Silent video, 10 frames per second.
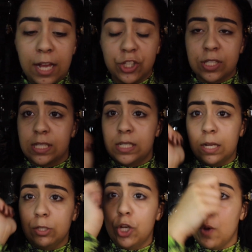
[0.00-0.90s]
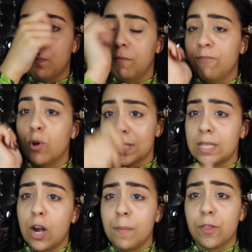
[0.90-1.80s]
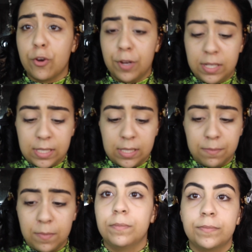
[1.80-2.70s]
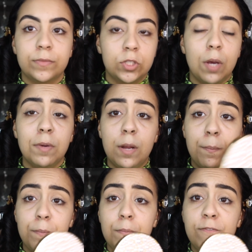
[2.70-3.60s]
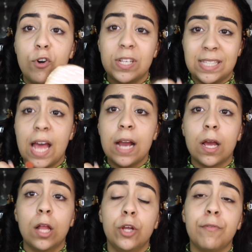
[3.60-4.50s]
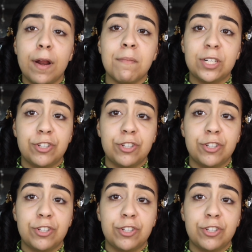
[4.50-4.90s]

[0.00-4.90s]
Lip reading: and just, you know, focus that on the crease. So I'm gonna focus that color right in my